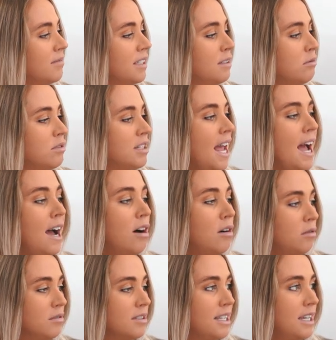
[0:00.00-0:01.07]
little
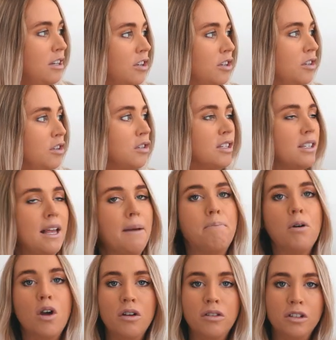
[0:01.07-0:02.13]
towels that you can use as like
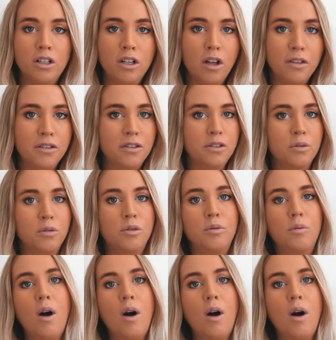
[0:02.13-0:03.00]
birth cloths or